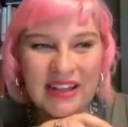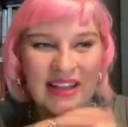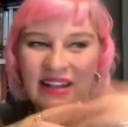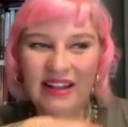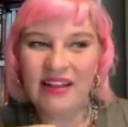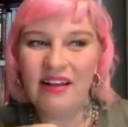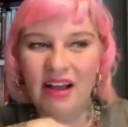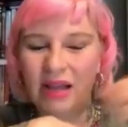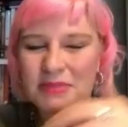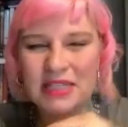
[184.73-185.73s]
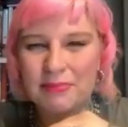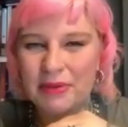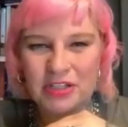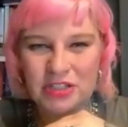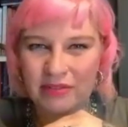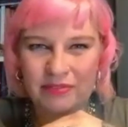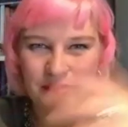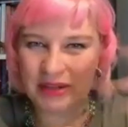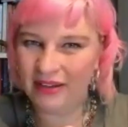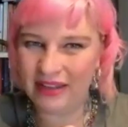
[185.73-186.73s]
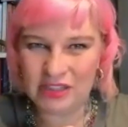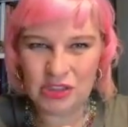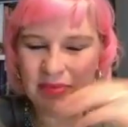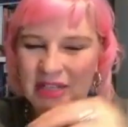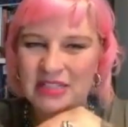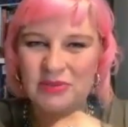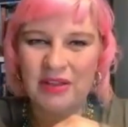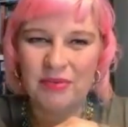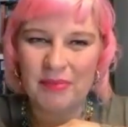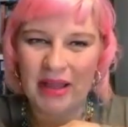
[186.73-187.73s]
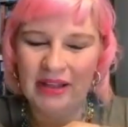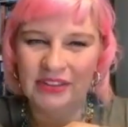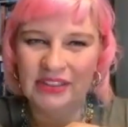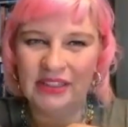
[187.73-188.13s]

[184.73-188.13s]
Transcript: And they're a hop, skip, and a jump for me. They're like 2 minutes away from my house.